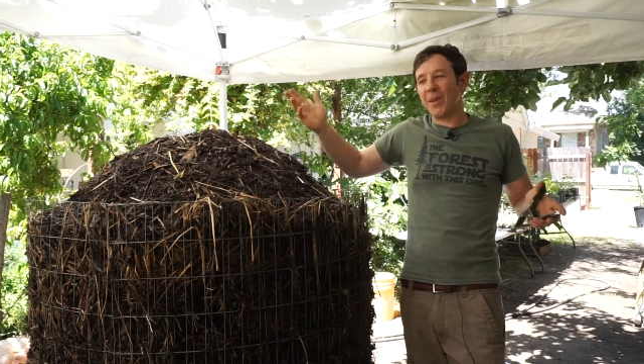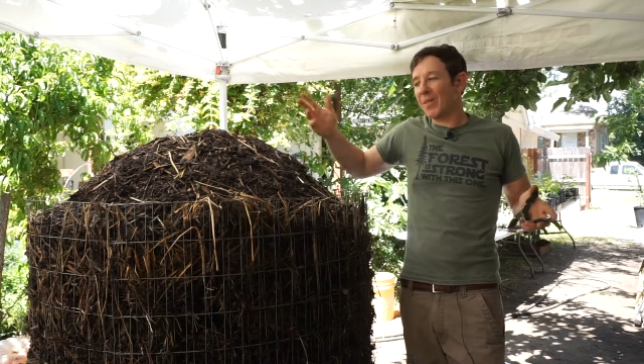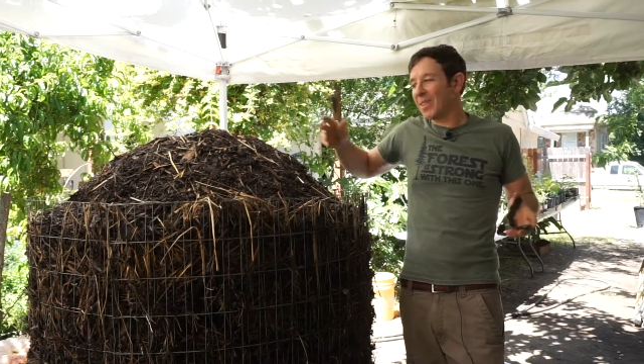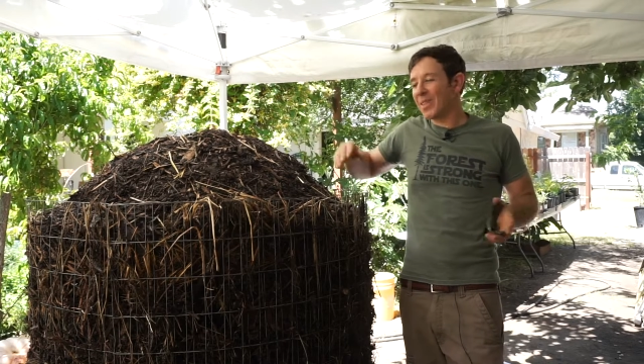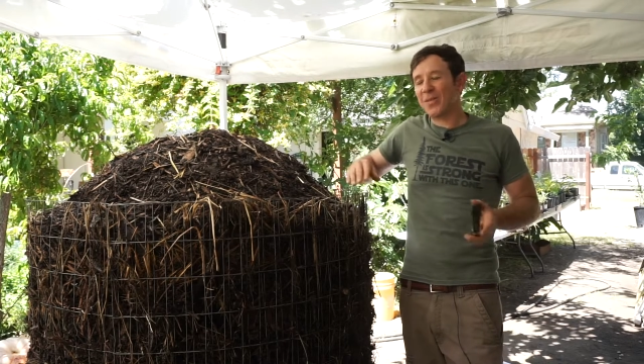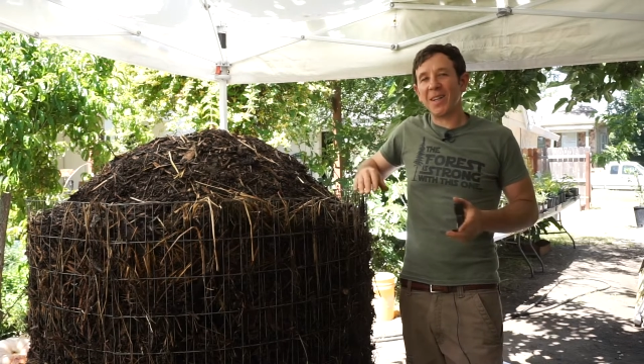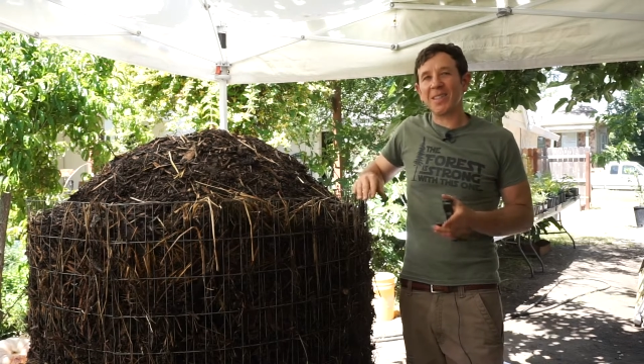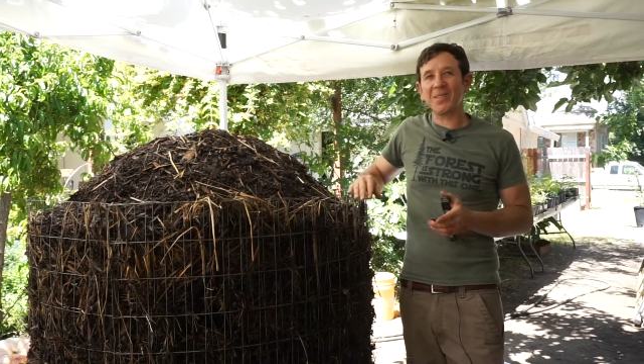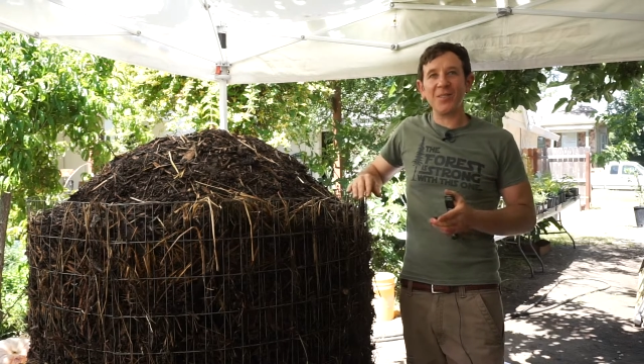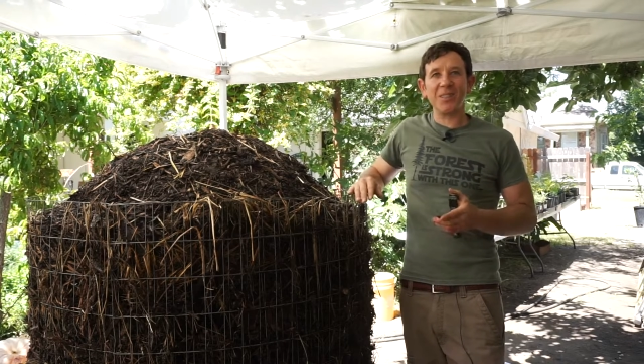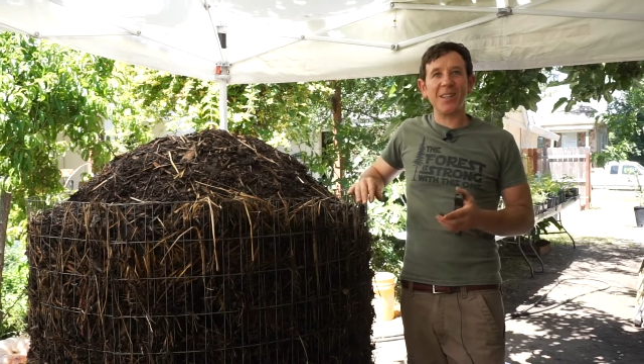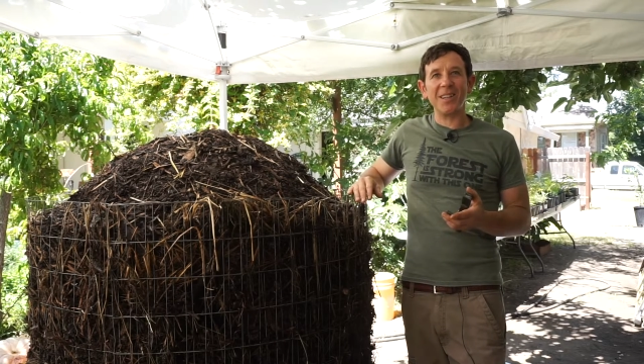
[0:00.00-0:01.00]
Maybe this
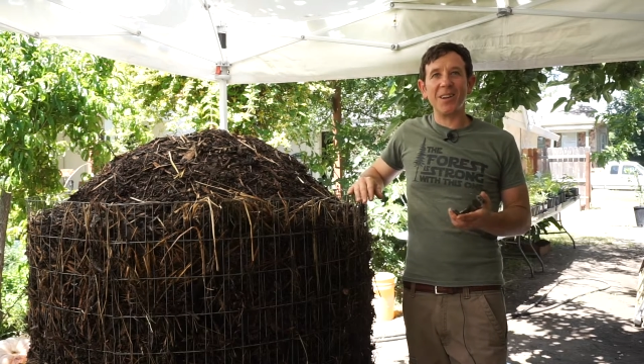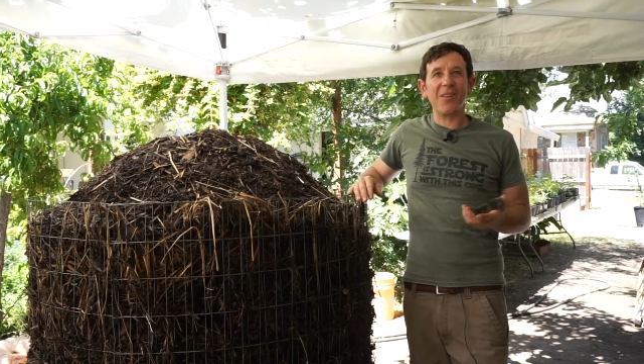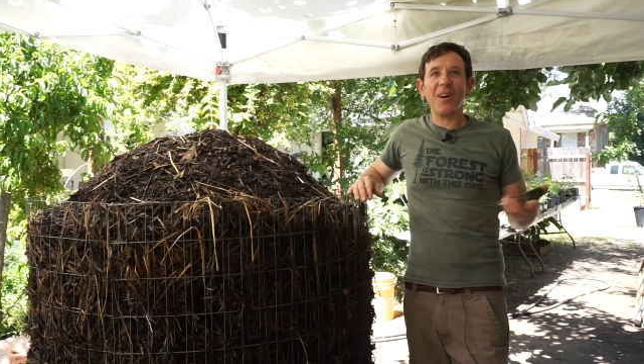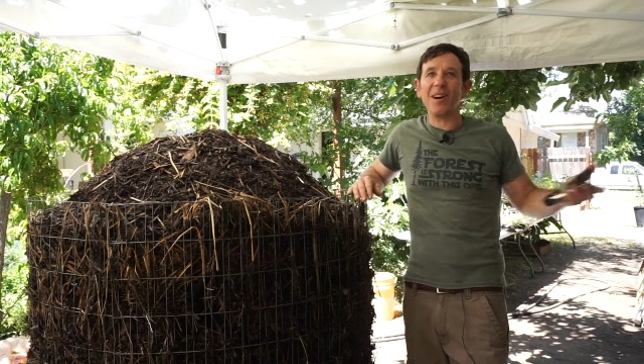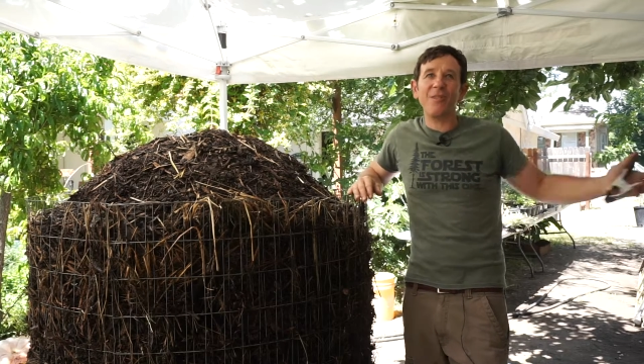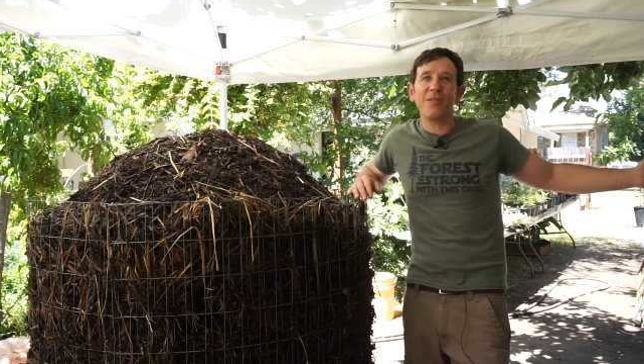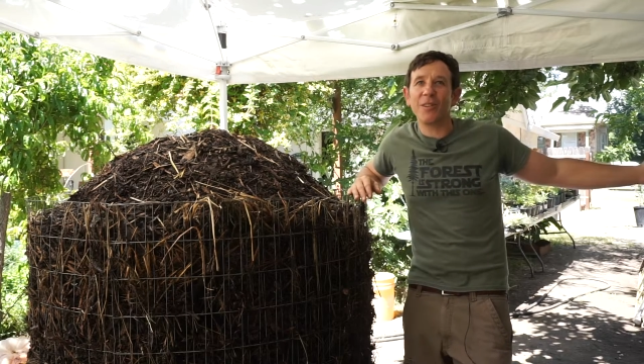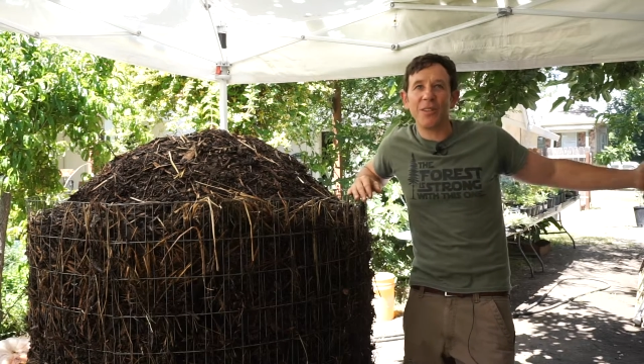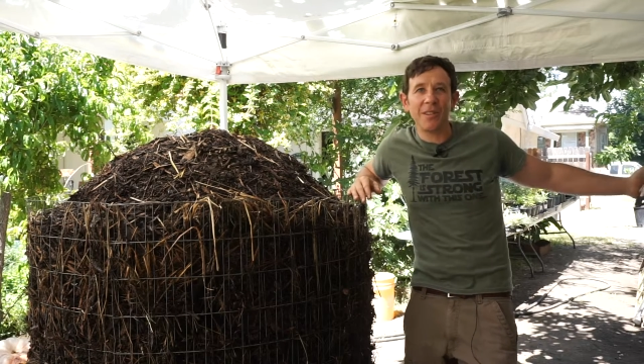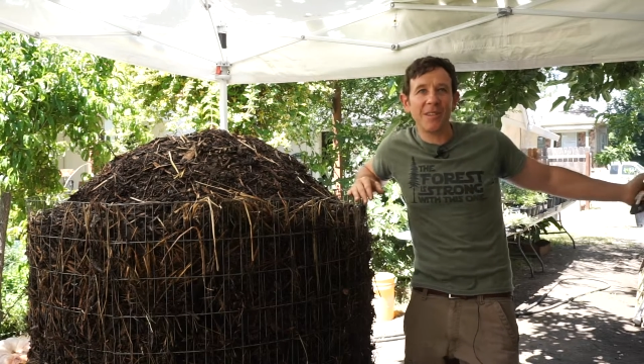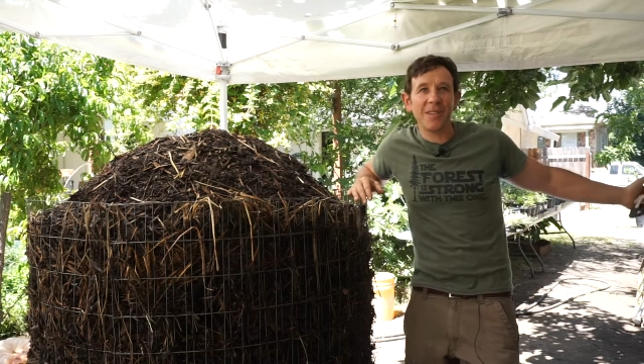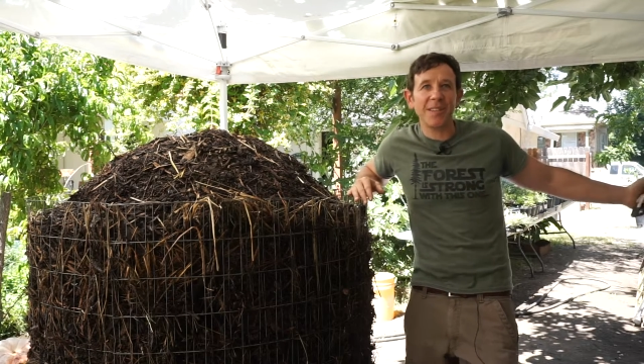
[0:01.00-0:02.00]
festival could go on
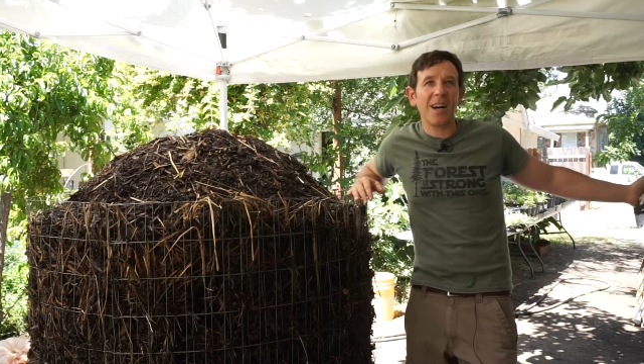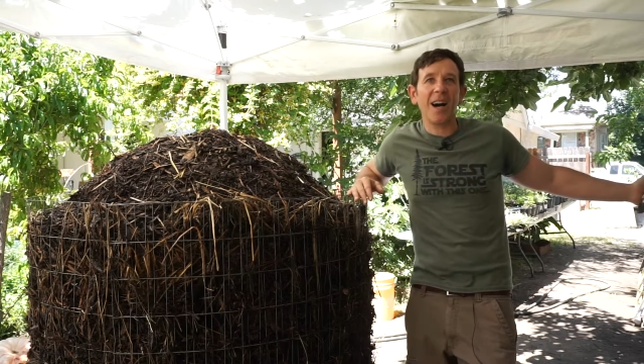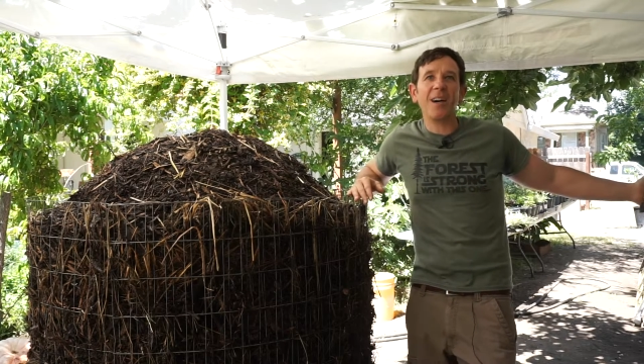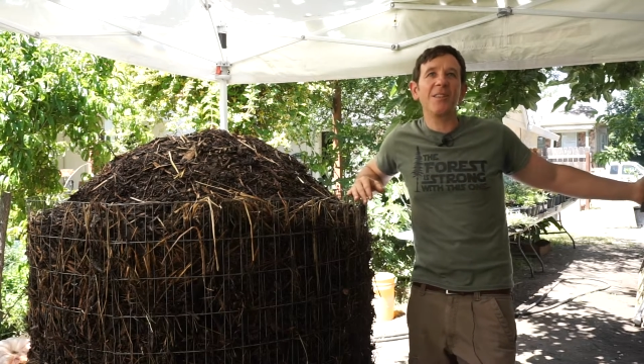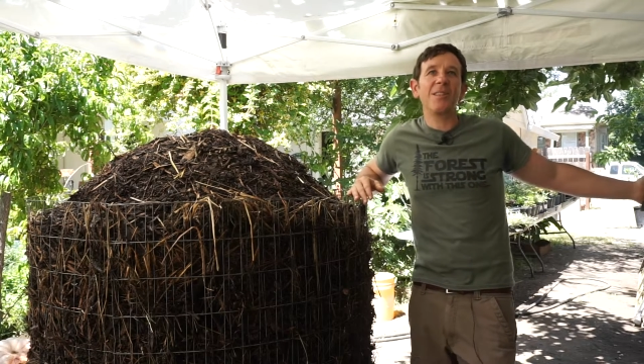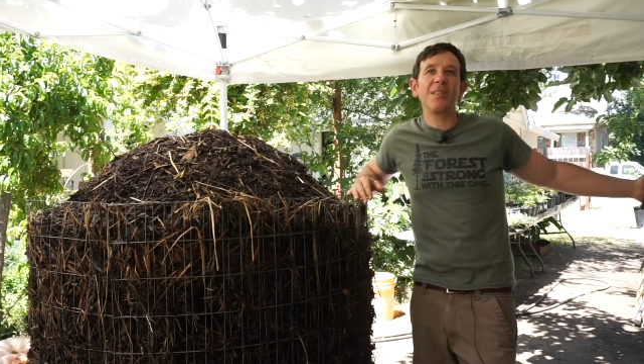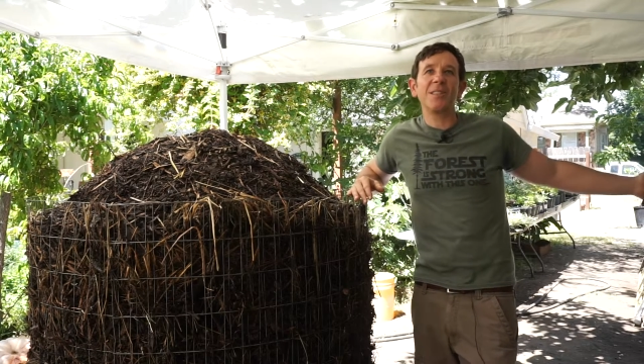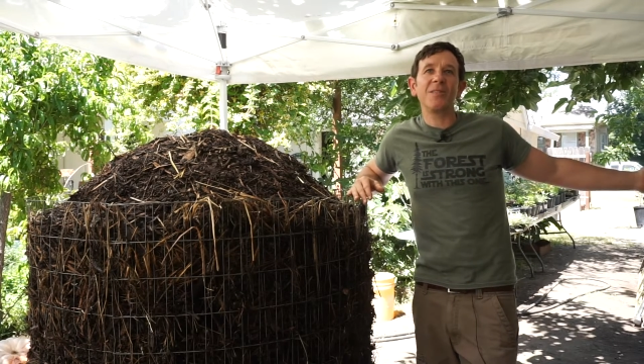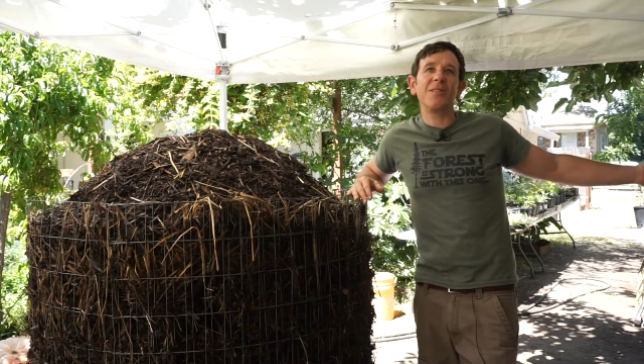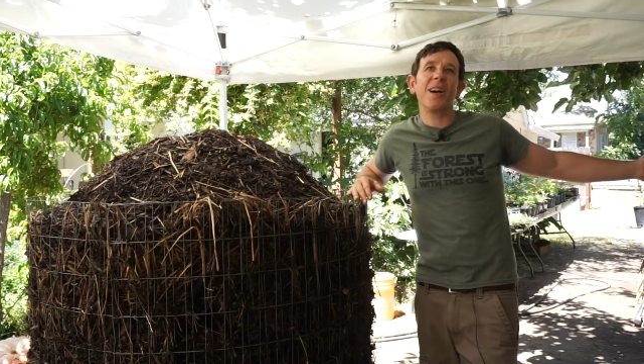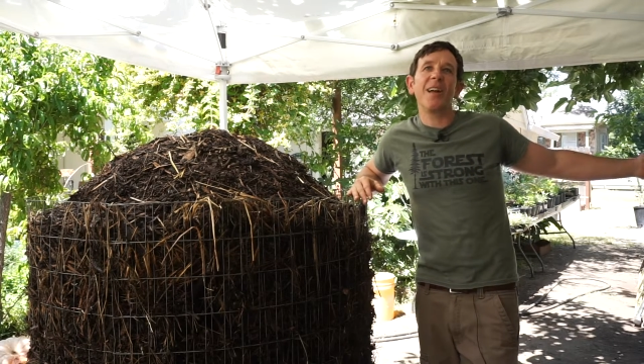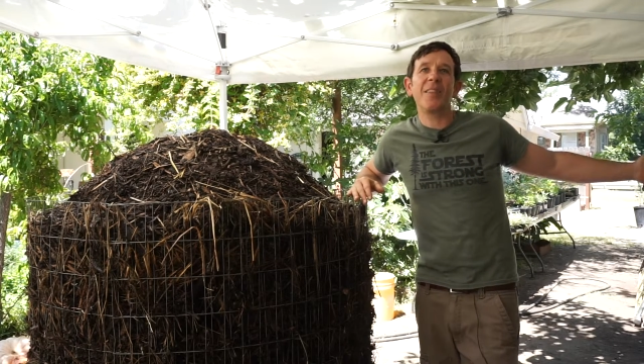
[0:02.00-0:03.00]
for hundreds,
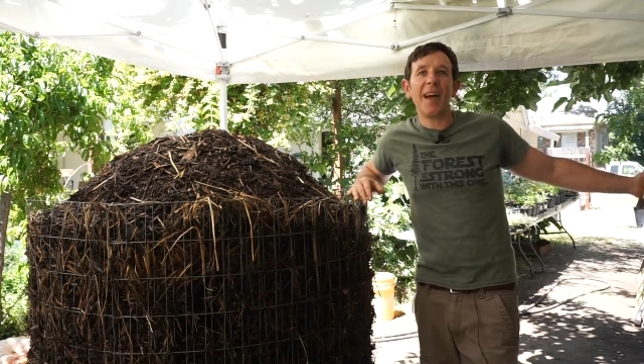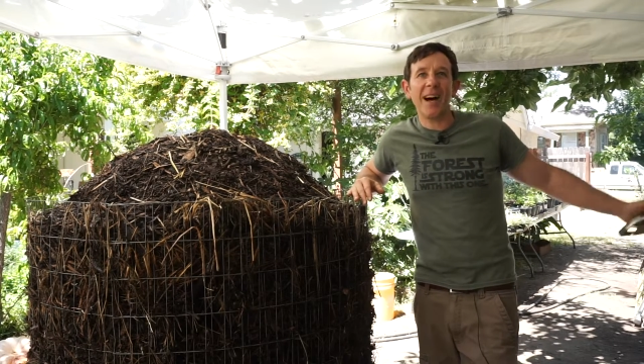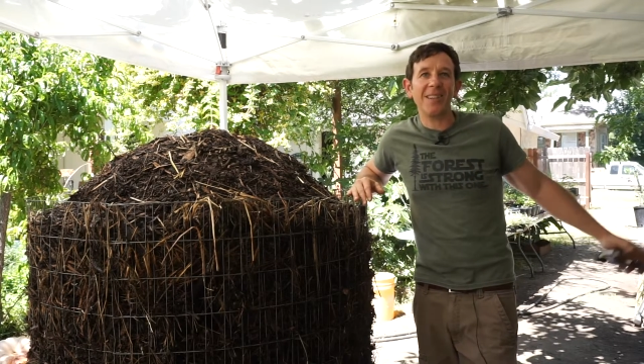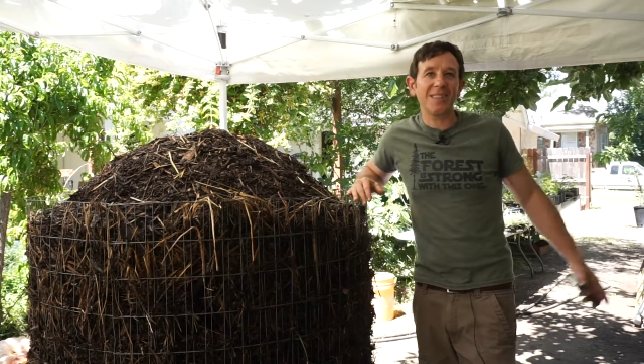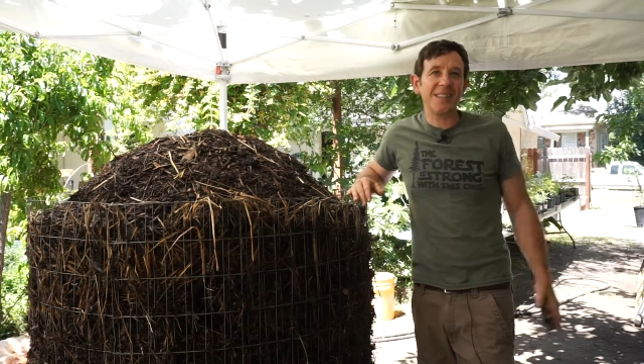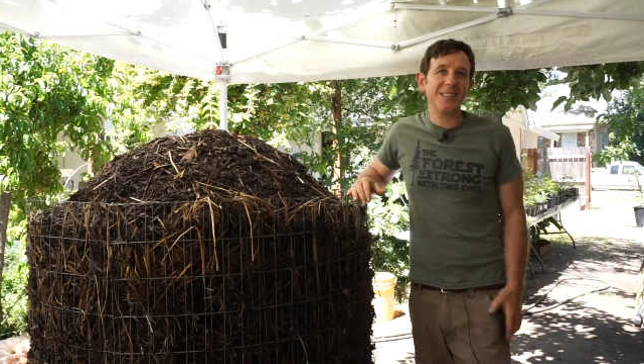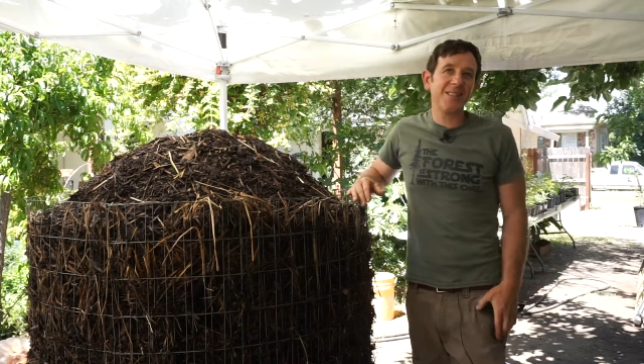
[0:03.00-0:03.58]
if not thousands